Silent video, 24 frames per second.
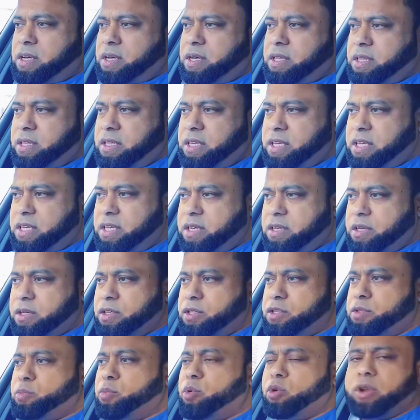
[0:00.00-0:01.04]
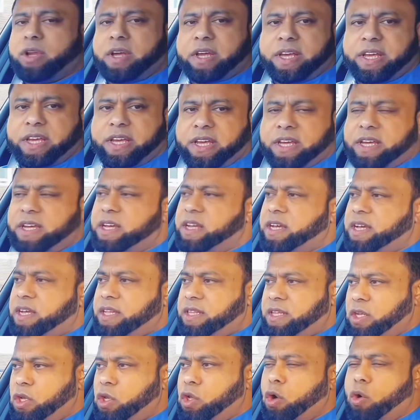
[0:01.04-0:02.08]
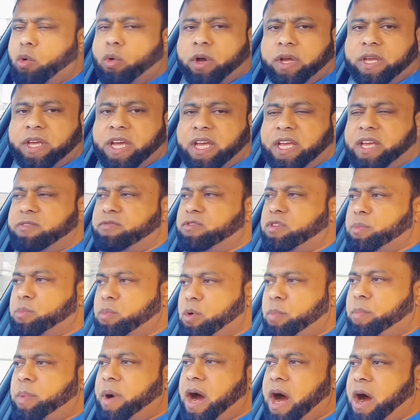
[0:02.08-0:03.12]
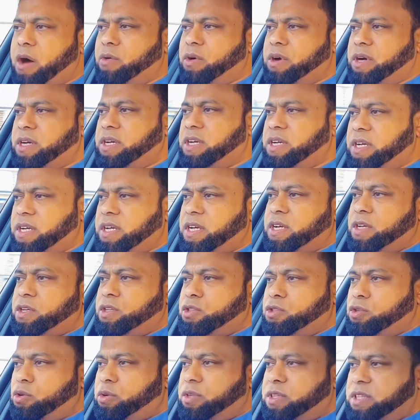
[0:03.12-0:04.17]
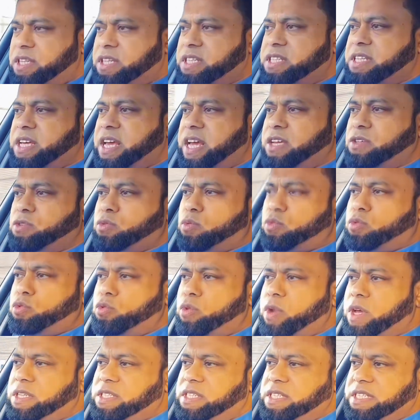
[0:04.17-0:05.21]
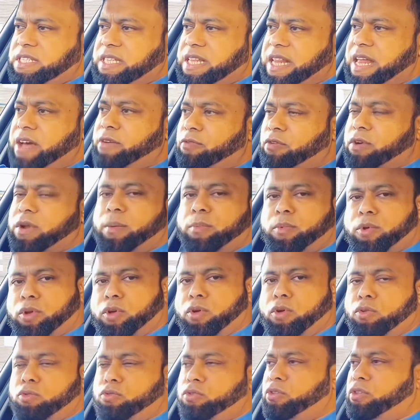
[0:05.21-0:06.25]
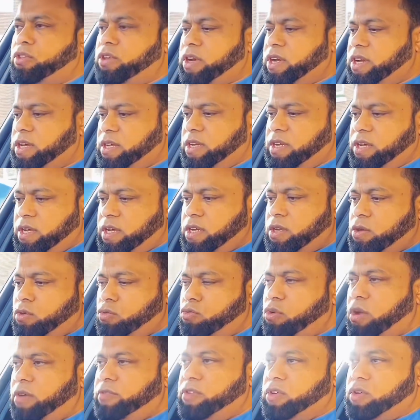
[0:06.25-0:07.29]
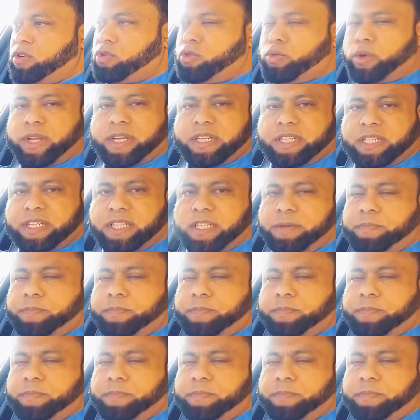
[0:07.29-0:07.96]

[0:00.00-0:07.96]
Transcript: The smaller gear, the lower gear gives you more power. So in this case, as soon as it's level, I'm going to go to third, driving on 20.